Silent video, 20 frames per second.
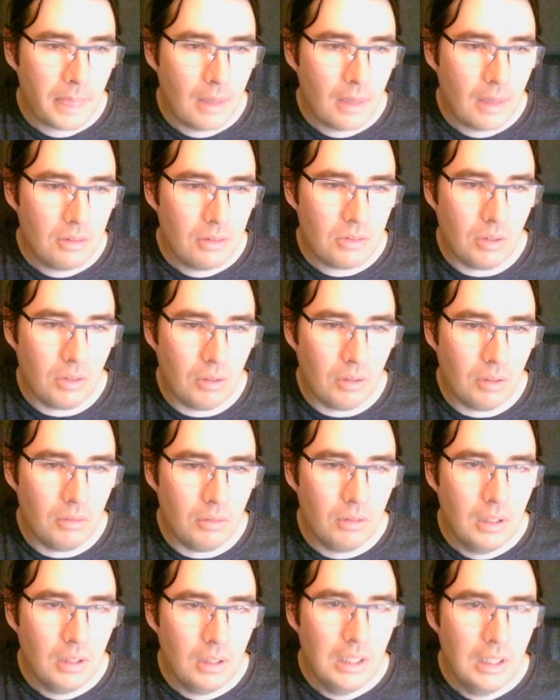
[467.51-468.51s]
So
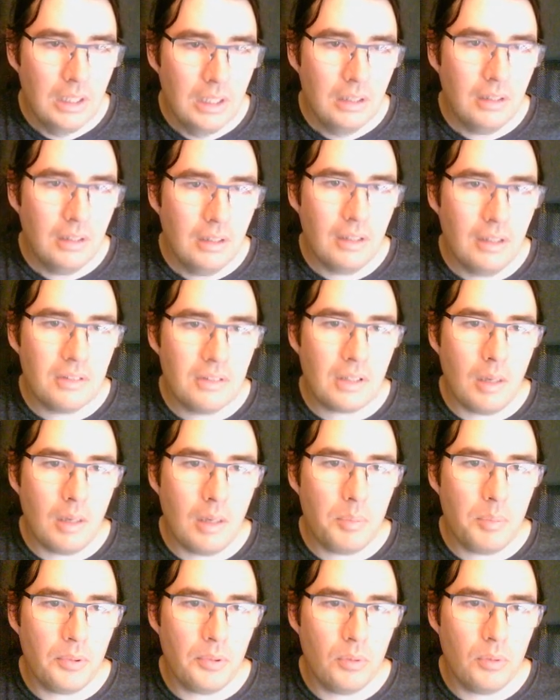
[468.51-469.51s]
there's a
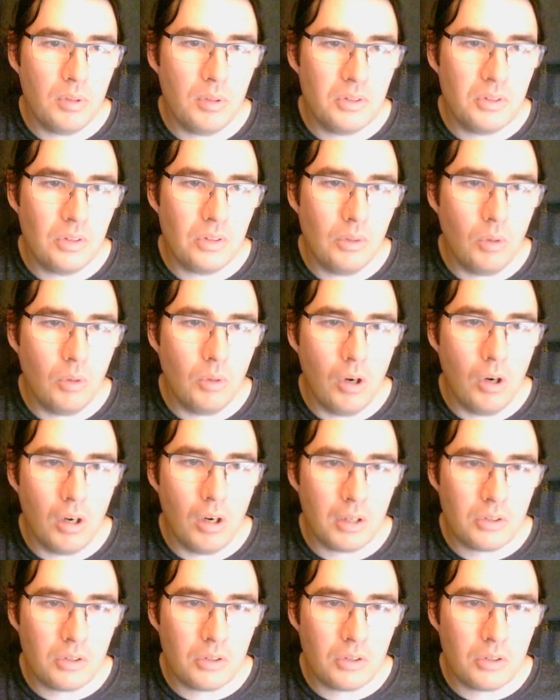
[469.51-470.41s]
couple of the ones in the works.